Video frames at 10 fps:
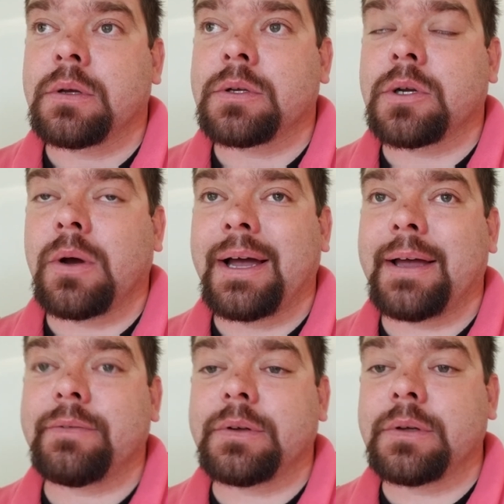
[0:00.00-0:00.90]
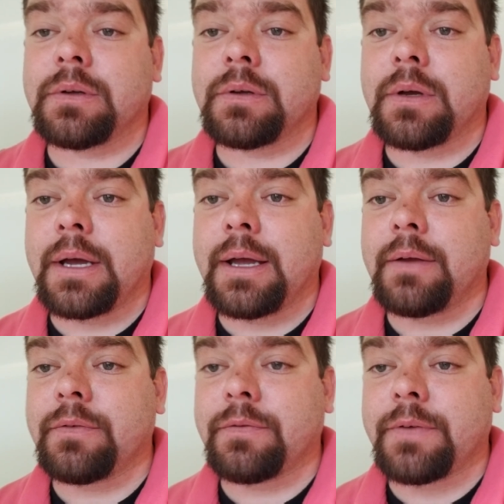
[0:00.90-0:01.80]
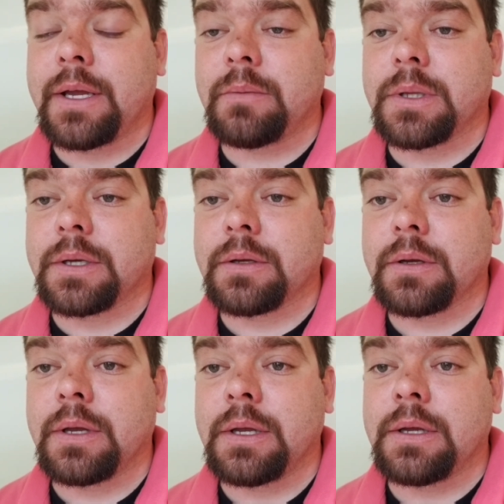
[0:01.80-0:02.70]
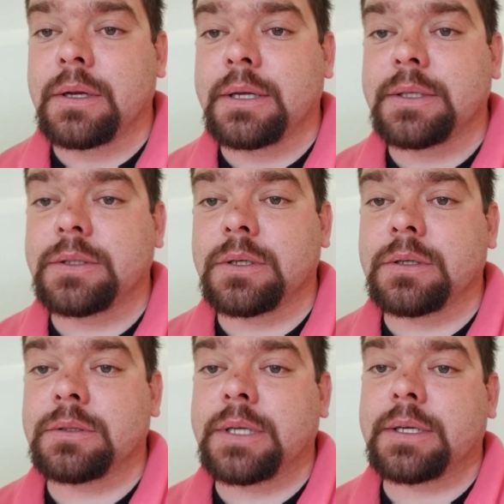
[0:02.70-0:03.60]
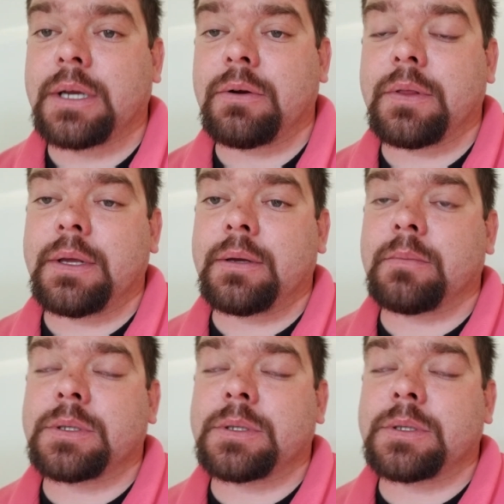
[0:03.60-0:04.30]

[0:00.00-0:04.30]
I have a family, and I need to take care of them.